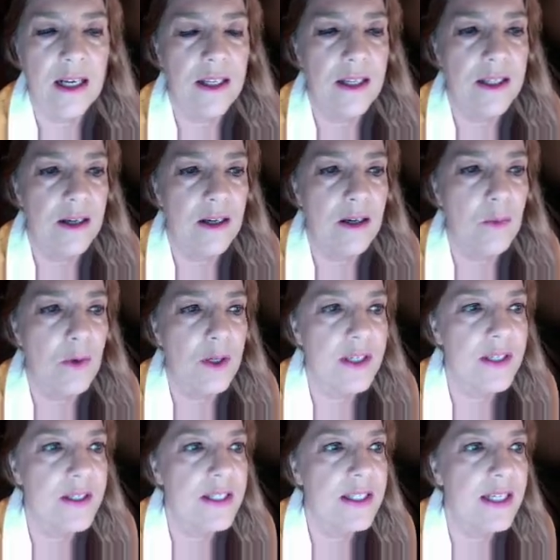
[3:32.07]
one
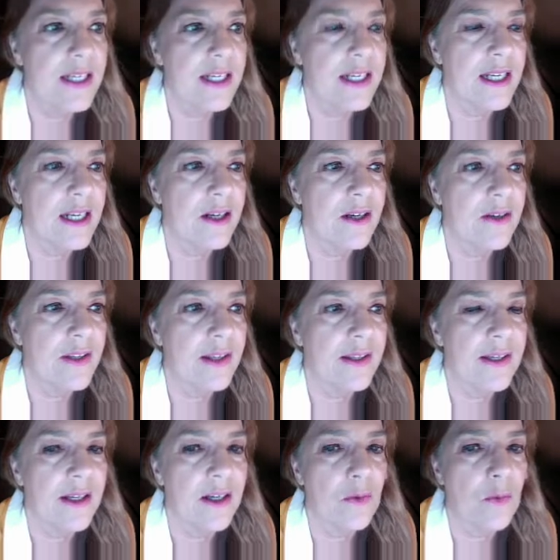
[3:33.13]
can see here that
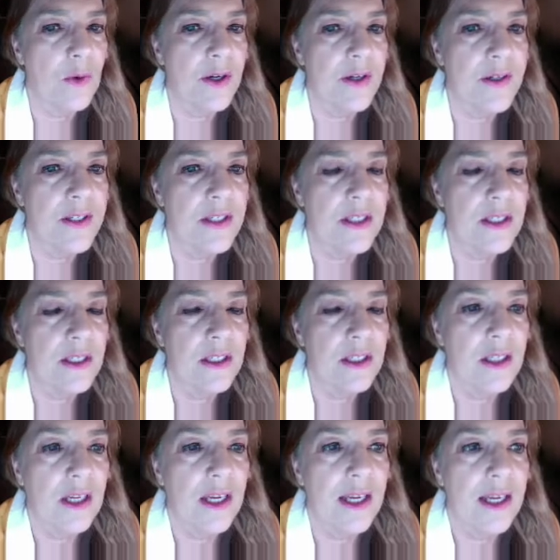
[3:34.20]
there was
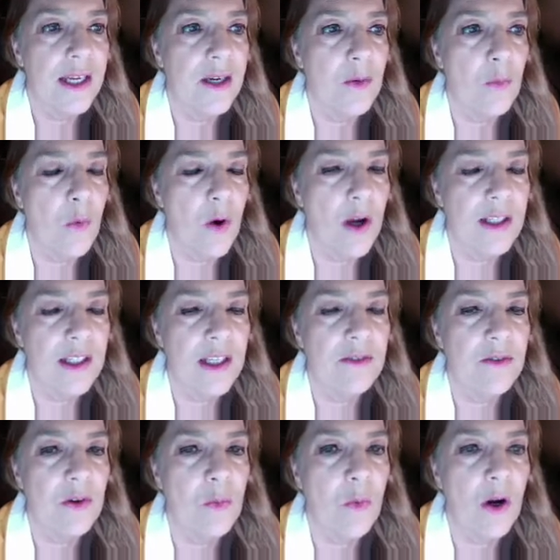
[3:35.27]
a
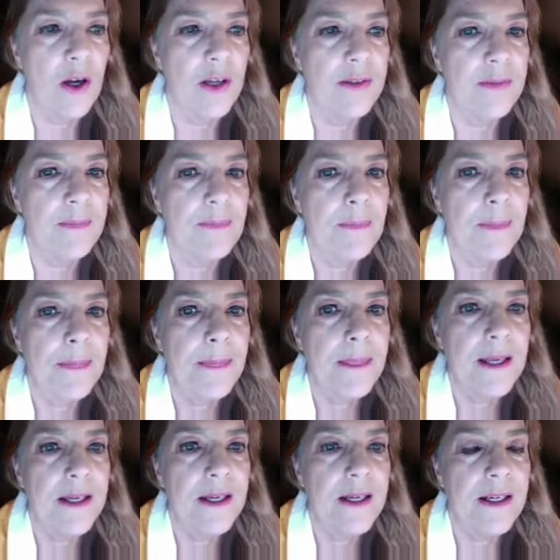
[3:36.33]
level 1
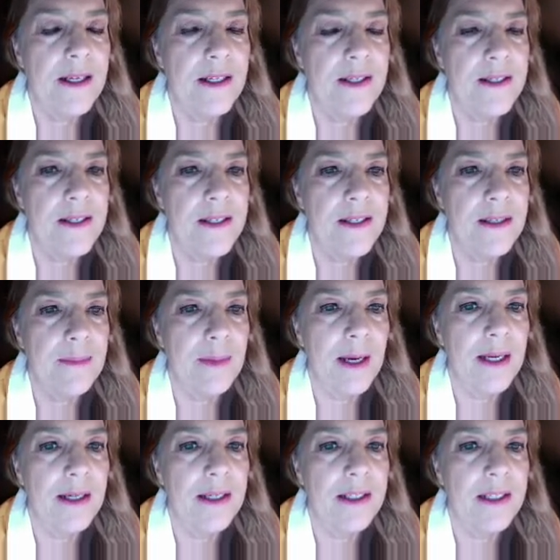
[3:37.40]

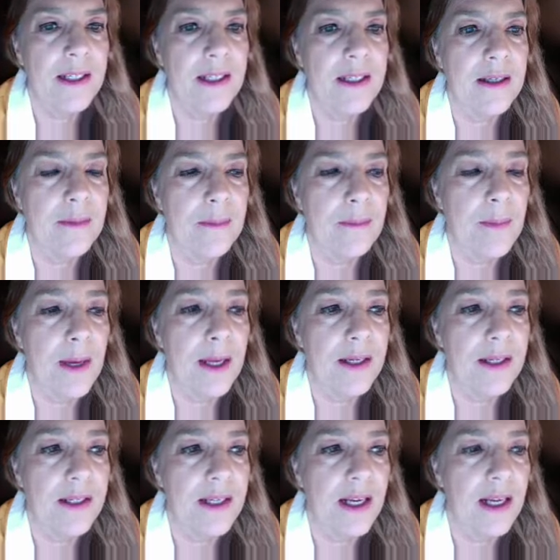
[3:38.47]
systematic and
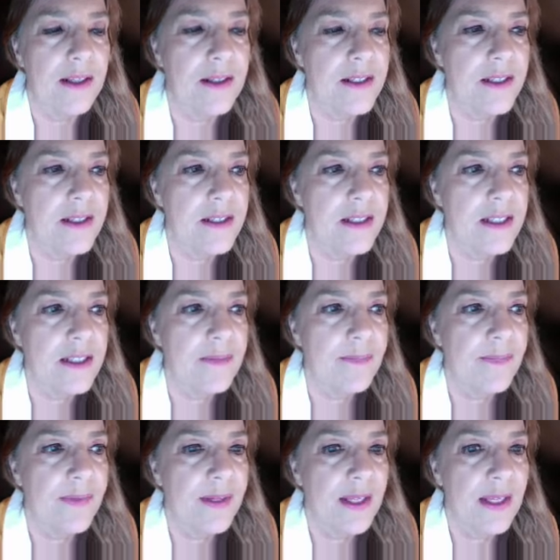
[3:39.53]
meta-analysis.
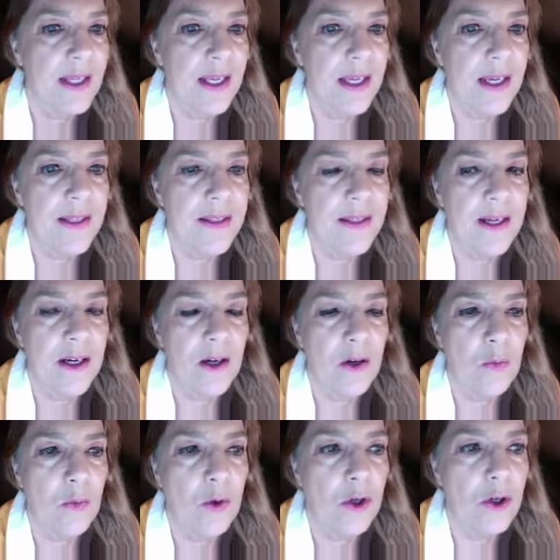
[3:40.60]
There
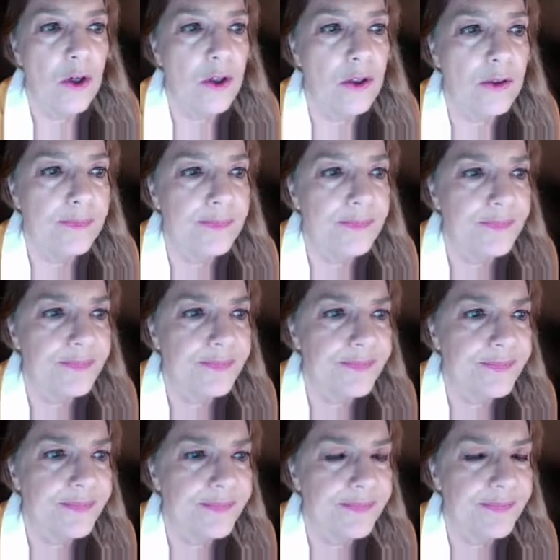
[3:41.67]
were
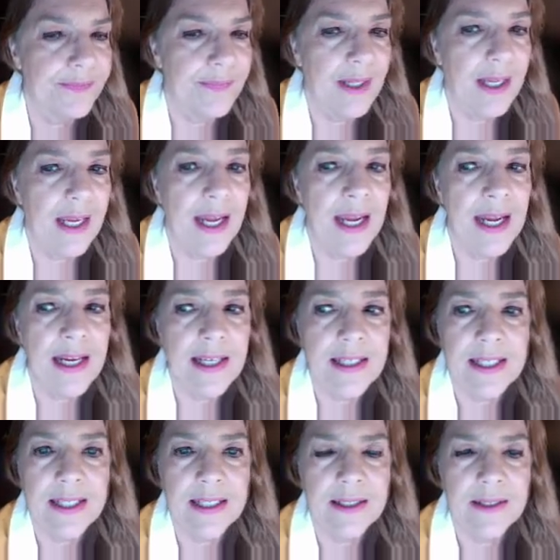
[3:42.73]
8